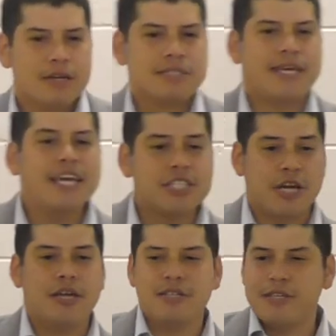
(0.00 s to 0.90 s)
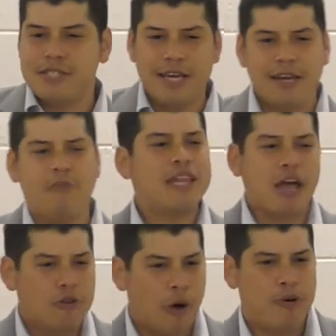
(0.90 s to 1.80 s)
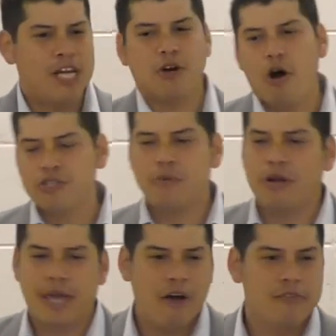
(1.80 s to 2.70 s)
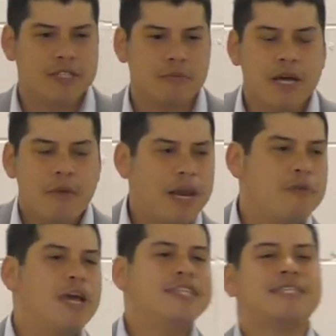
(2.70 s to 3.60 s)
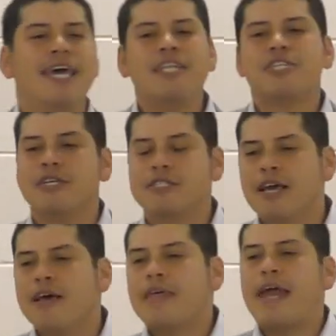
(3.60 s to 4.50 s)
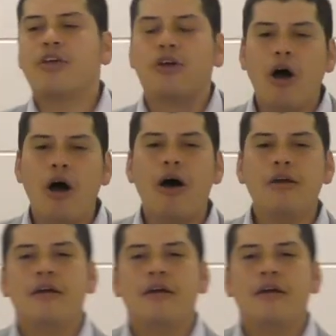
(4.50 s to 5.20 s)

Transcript: teacher, and I won't I'll preach a whole sermon on Calvinism, but it teaches that God,